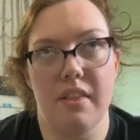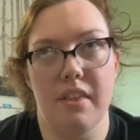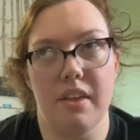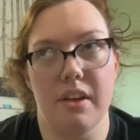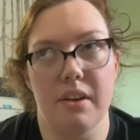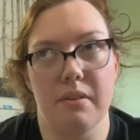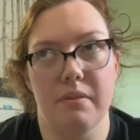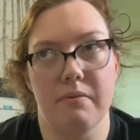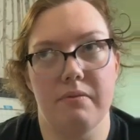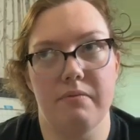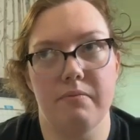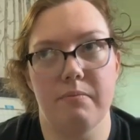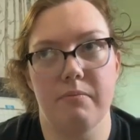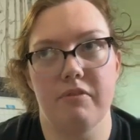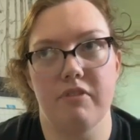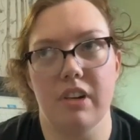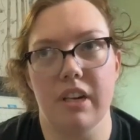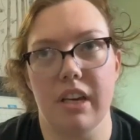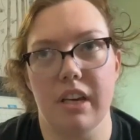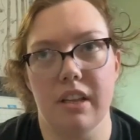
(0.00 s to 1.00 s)
the
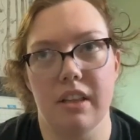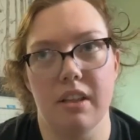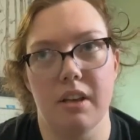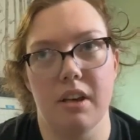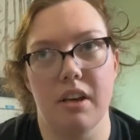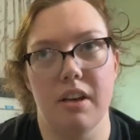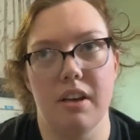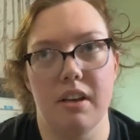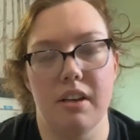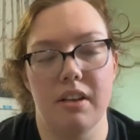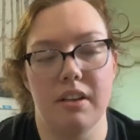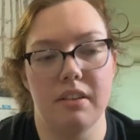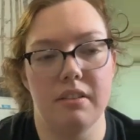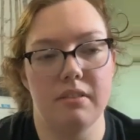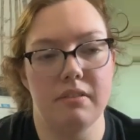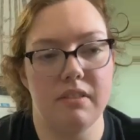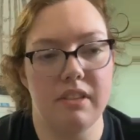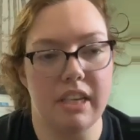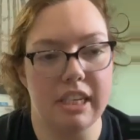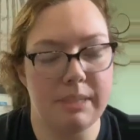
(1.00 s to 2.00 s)
freaking,
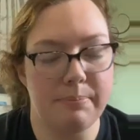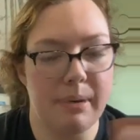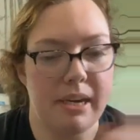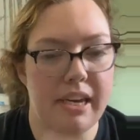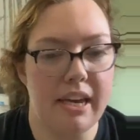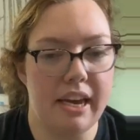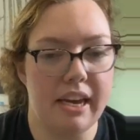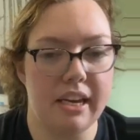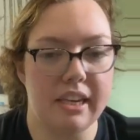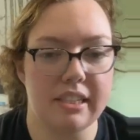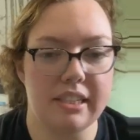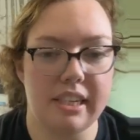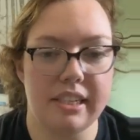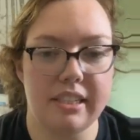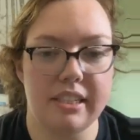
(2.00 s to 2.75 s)
the Kissed by Chaos,